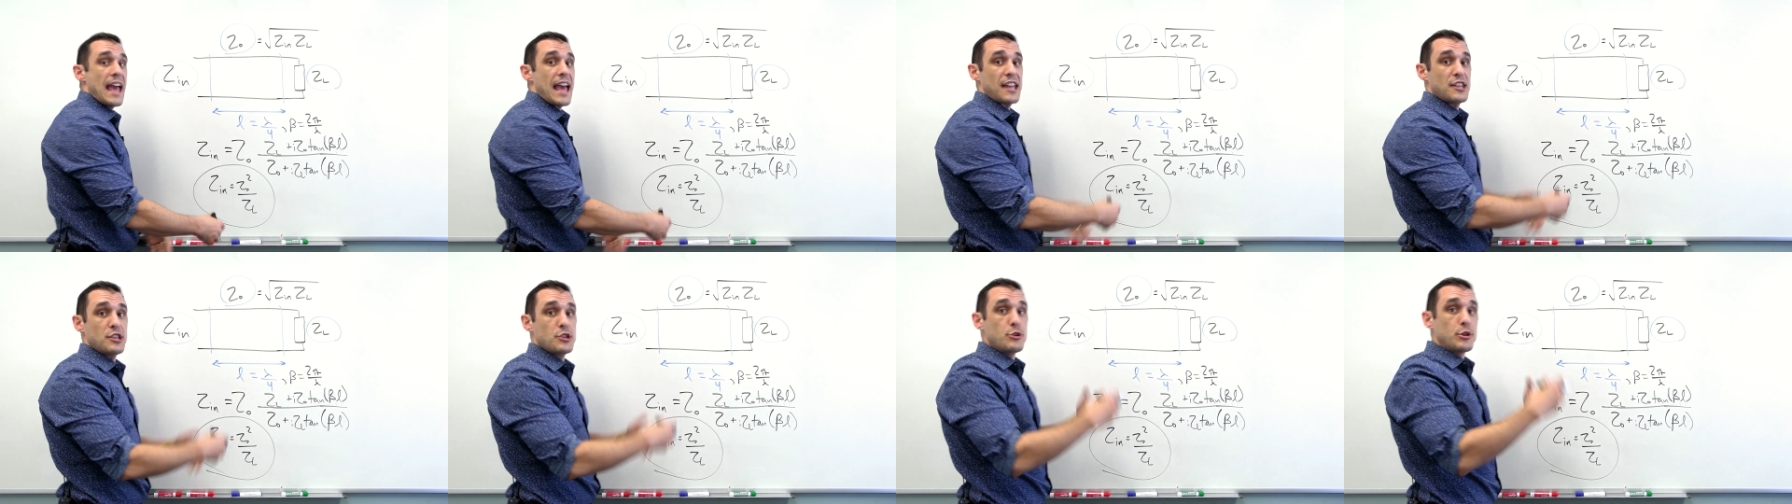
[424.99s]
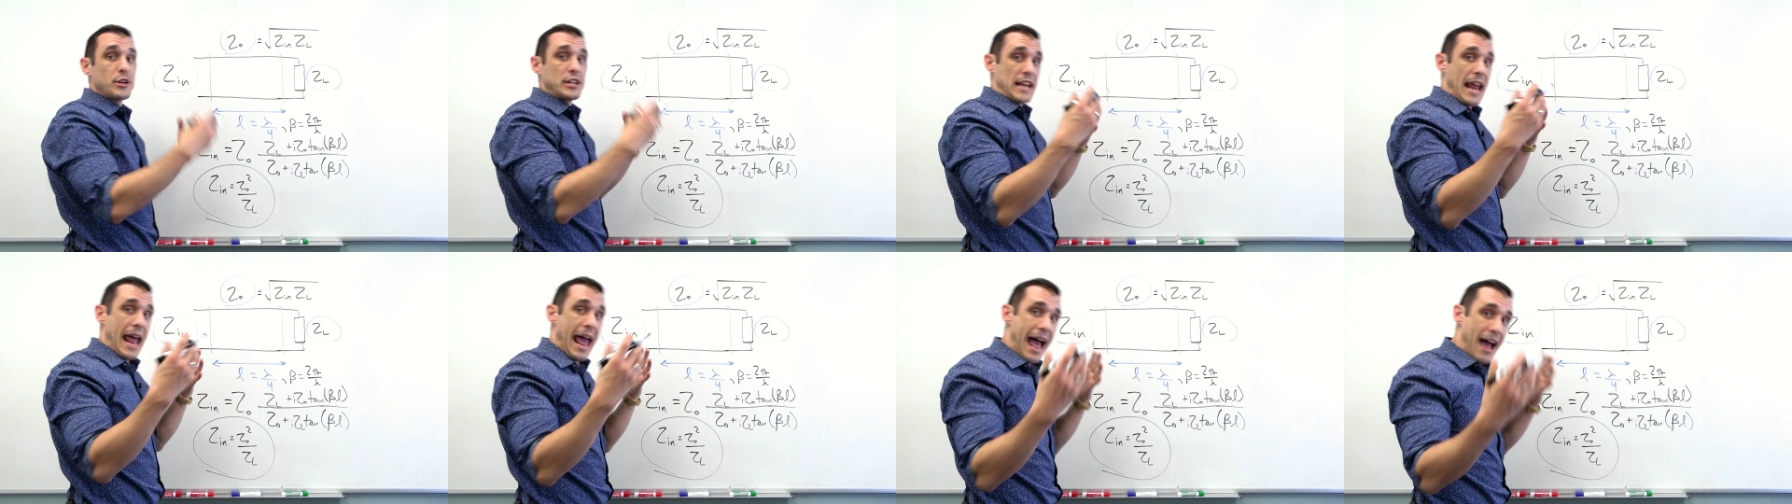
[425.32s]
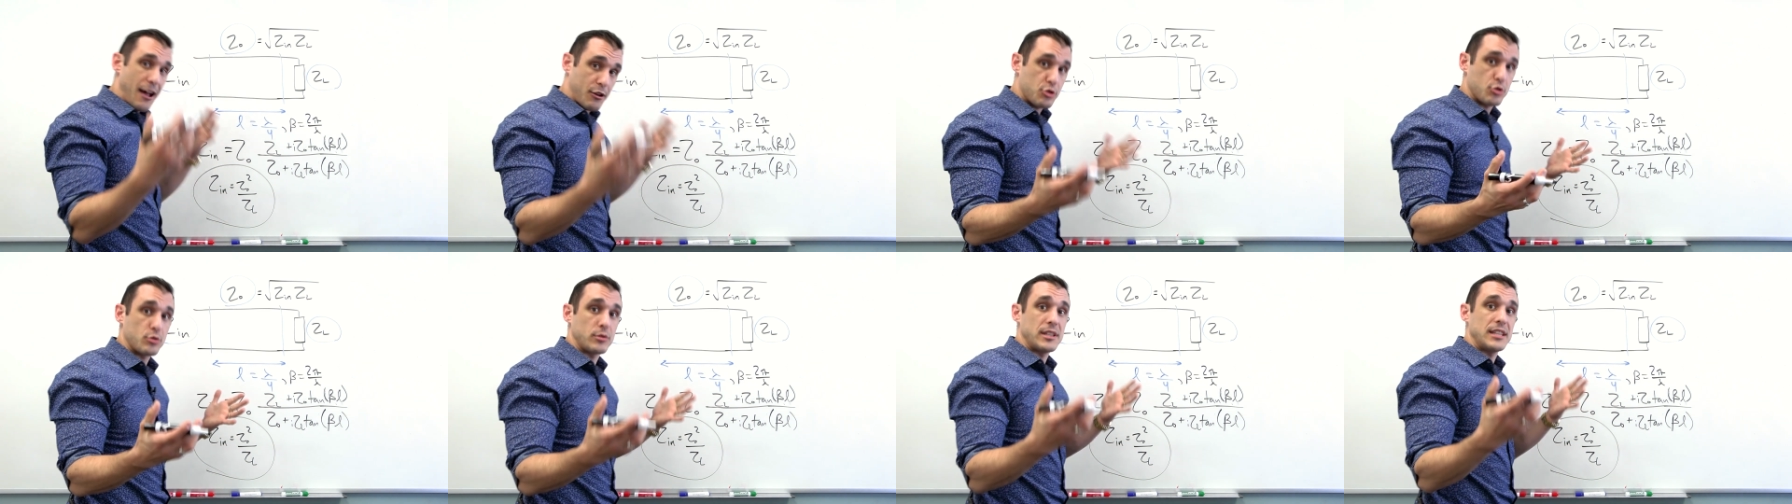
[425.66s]
And you can
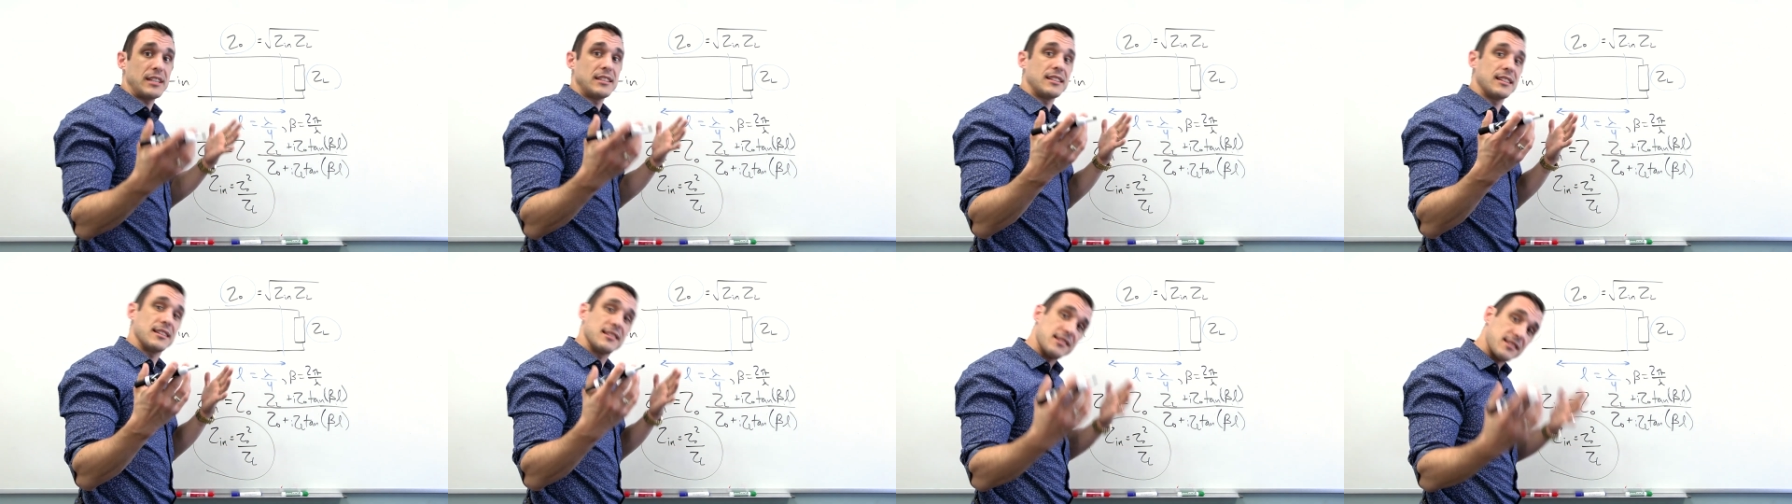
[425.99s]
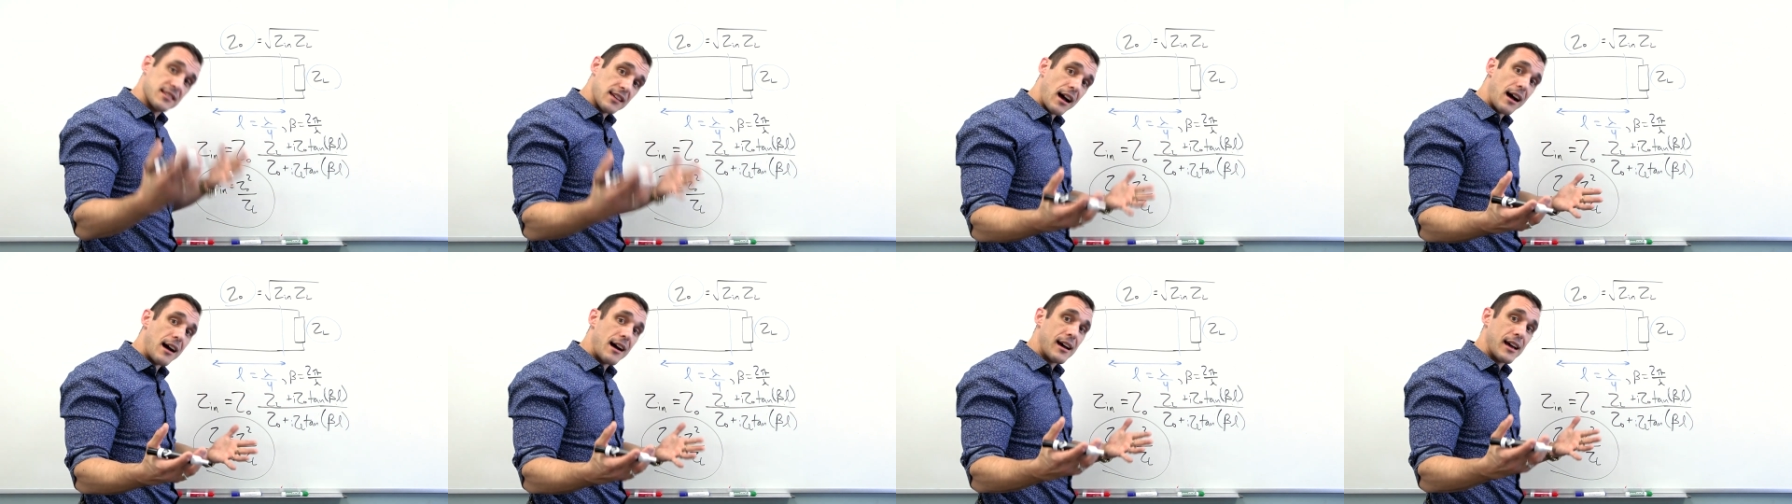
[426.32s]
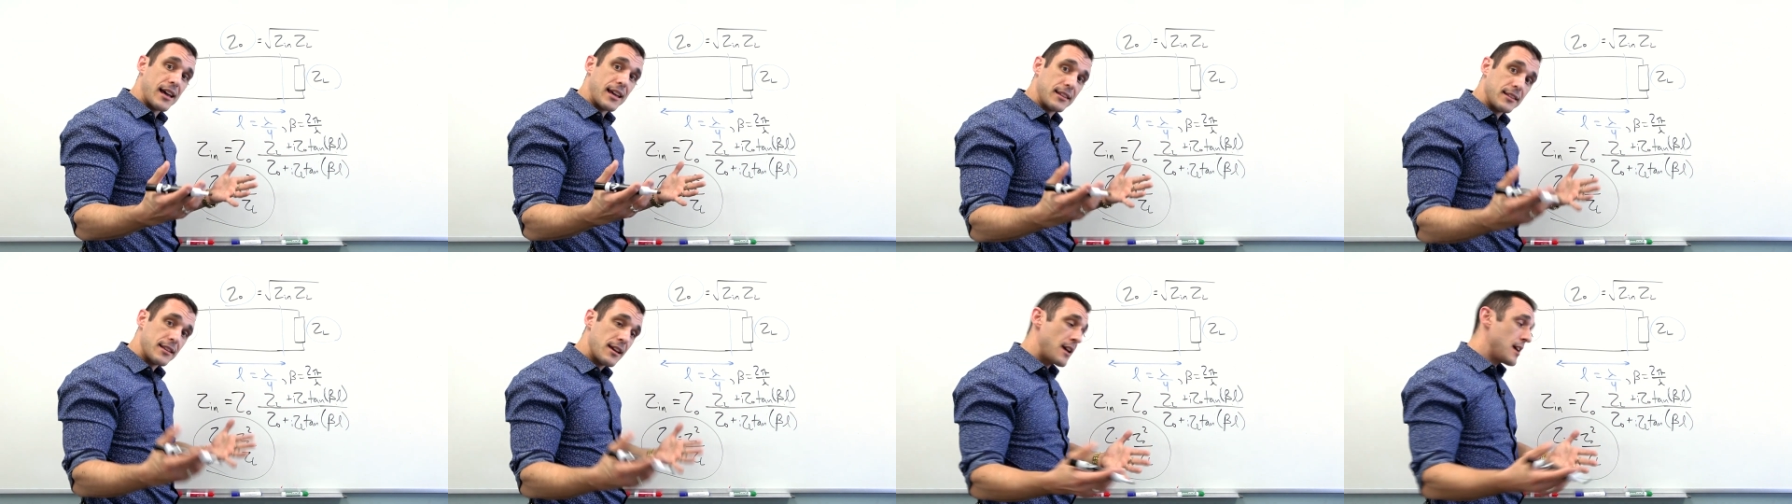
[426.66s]
actually
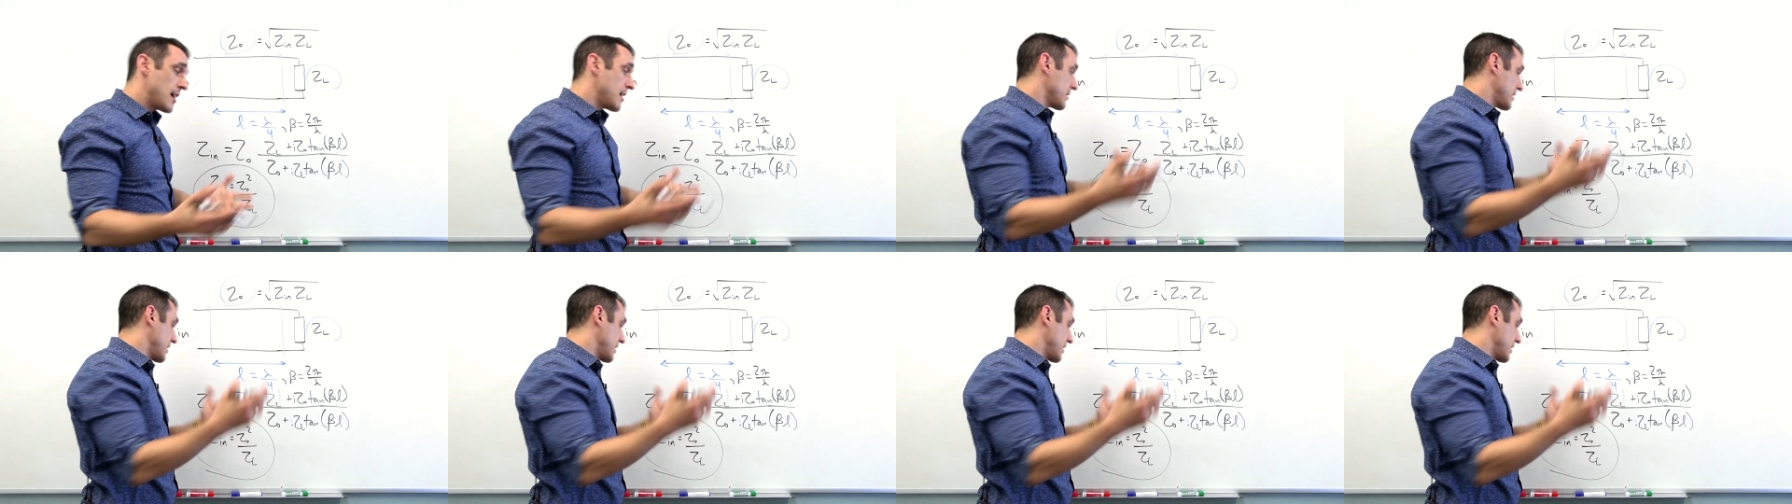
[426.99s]
design